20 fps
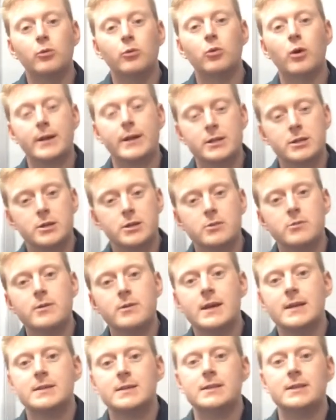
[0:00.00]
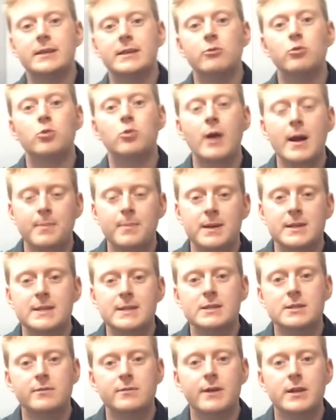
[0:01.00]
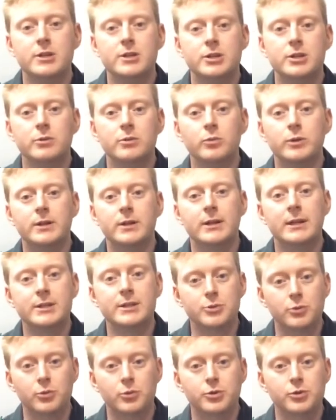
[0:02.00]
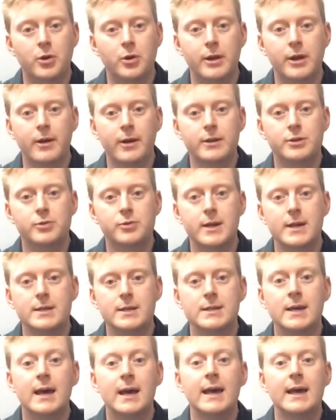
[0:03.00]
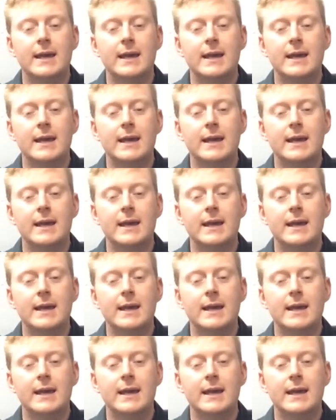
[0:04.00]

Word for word: Right 2 is the rapid intervention with glycerol trinitrate